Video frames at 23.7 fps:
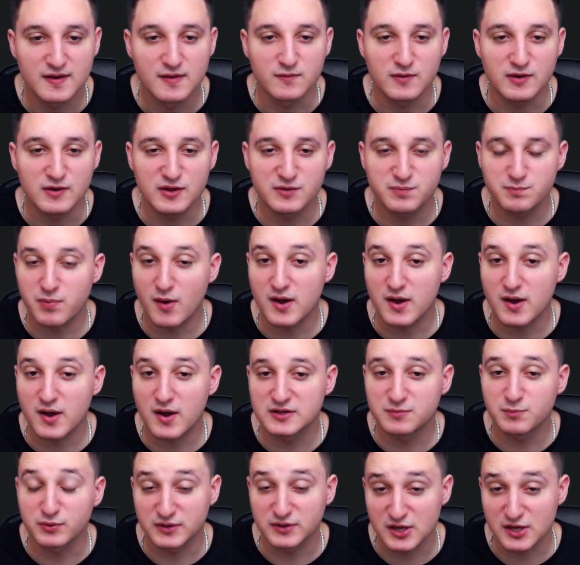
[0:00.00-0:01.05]
We spot this
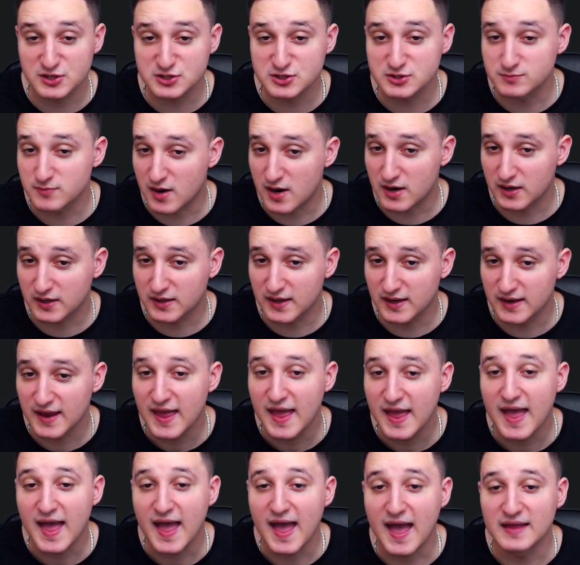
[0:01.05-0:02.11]
potential market
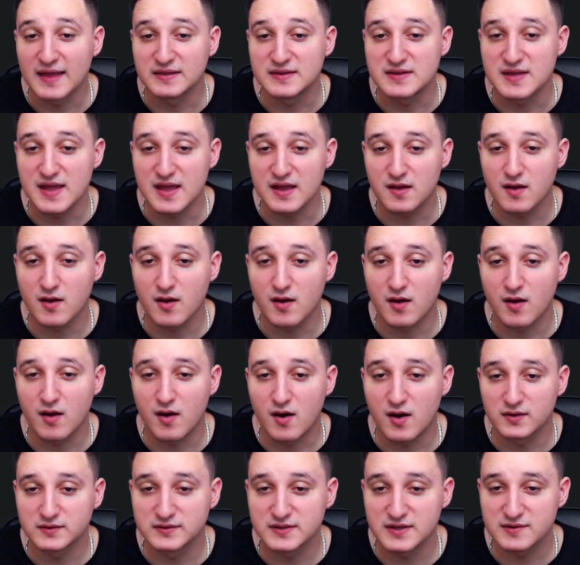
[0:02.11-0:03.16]
and take
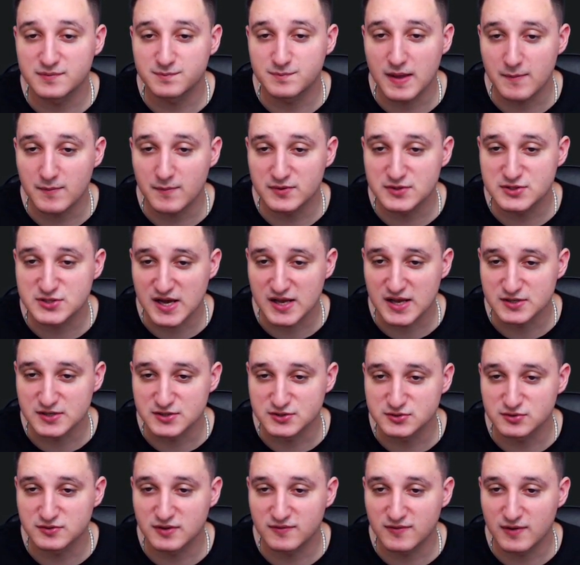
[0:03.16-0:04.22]
on this payment challenge
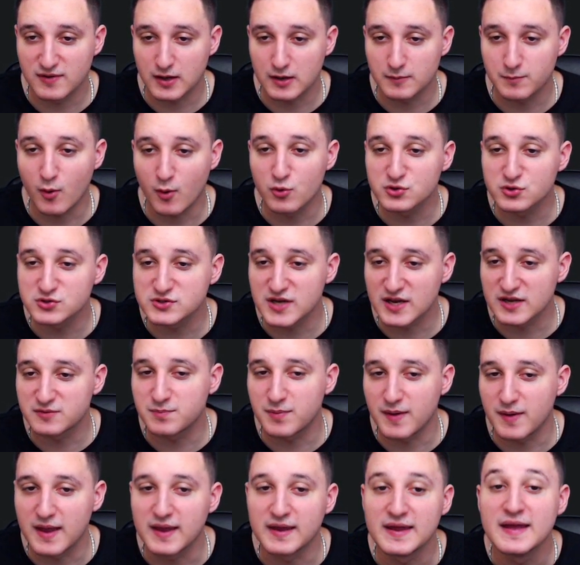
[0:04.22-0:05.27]
to develop OceanX
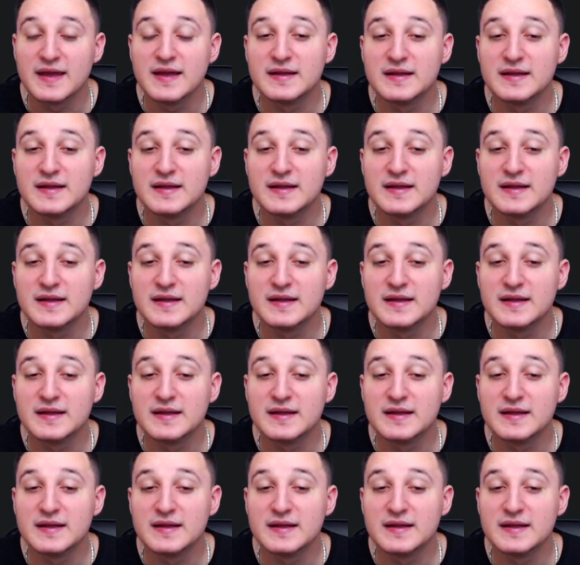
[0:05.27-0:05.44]
Pay